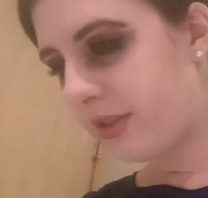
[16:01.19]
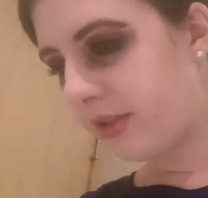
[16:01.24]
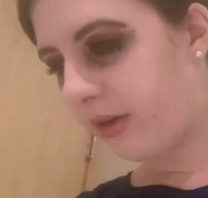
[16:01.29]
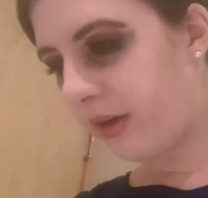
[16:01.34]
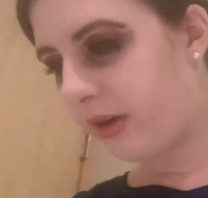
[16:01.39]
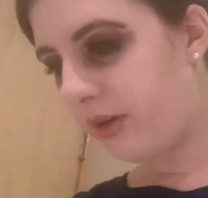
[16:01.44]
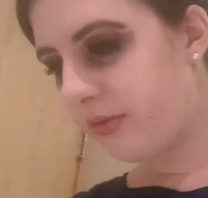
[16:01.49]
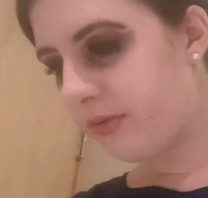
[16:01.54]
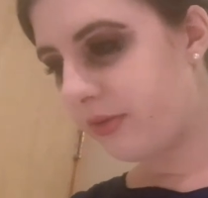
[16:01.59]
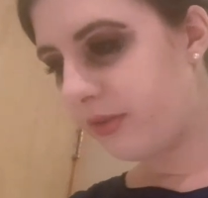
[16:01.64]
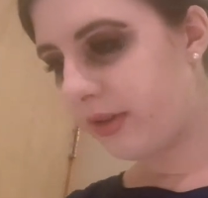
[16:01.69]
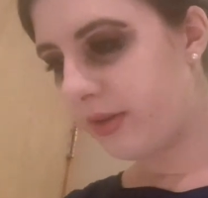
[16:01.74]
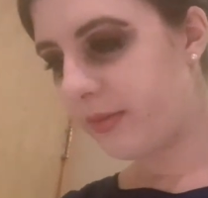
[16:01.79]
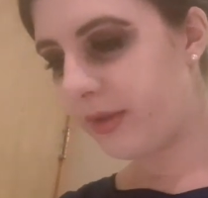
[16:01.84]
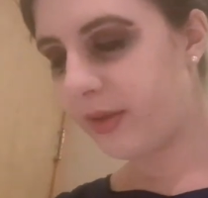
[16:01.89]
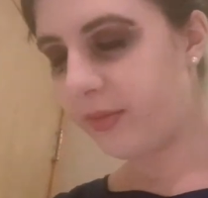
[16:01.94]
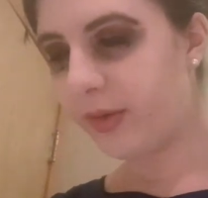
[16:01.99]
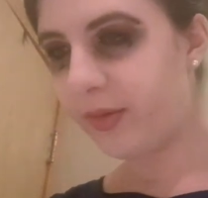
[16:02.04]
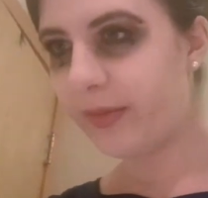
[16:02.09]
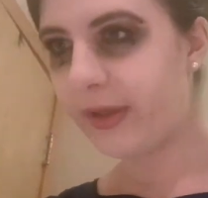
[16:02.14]
it off, I'm
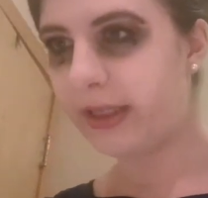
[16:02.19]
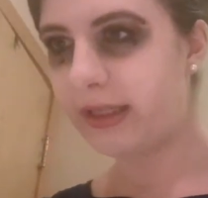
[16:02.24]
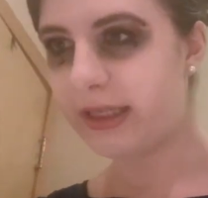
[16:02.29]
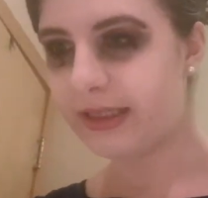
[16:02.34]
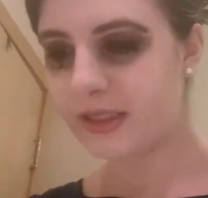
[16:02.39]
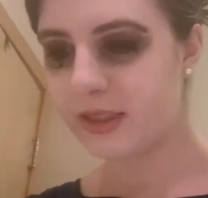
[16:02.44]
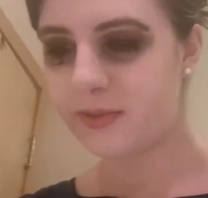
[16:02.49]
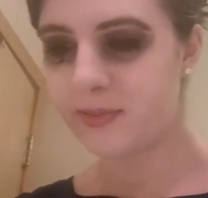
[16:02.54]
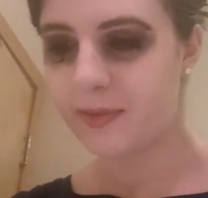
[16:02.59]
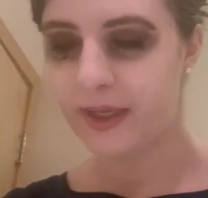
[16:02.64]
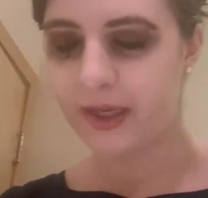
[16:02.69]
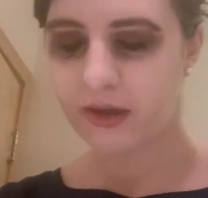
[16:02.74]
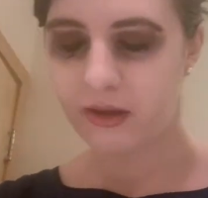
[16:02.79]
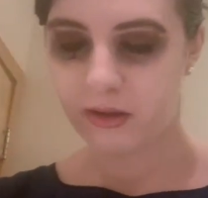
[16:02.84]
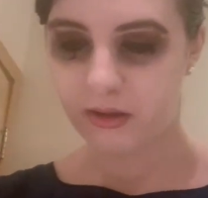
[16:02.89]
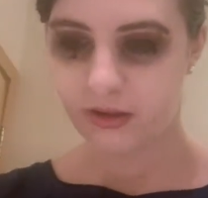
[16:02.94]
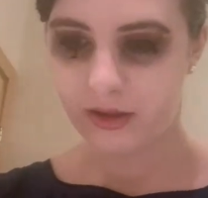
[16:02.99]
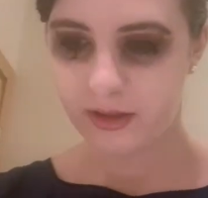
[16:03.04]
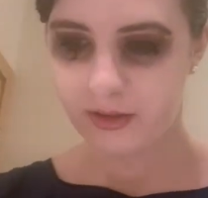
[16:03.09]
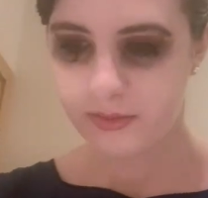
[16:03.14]
gonna put my glasses back
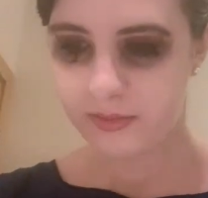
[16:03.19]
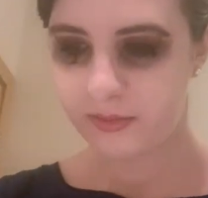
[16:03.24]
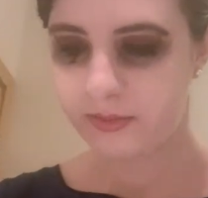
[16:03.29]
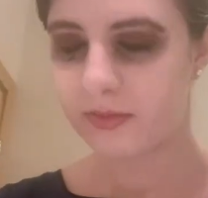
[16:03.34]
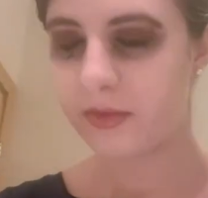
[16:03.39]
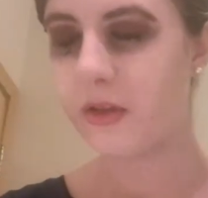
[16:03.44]
on.